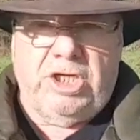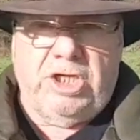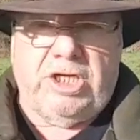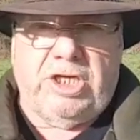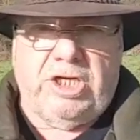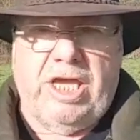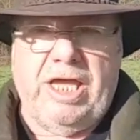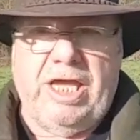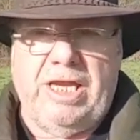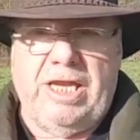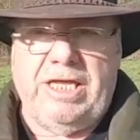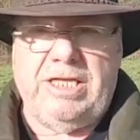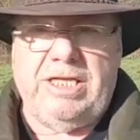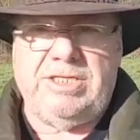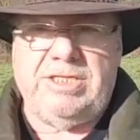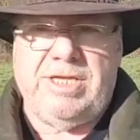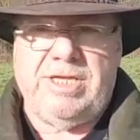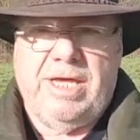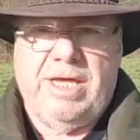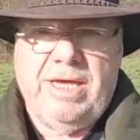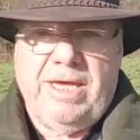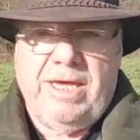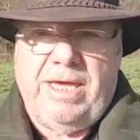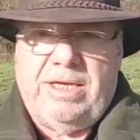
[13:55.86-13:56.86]
Achilles
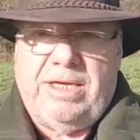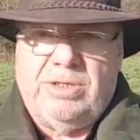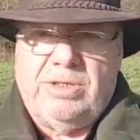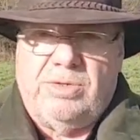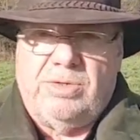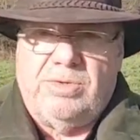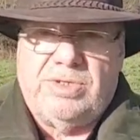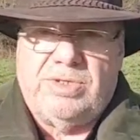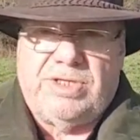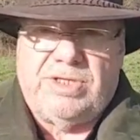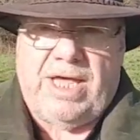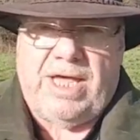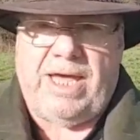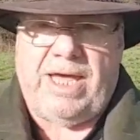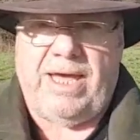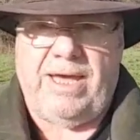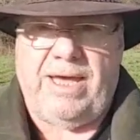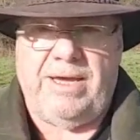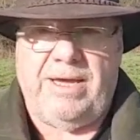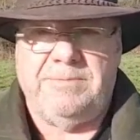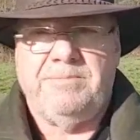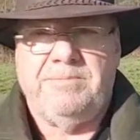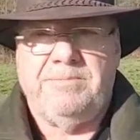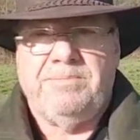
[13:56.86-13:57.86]
heels
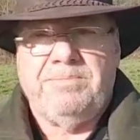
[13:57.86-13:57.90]
there.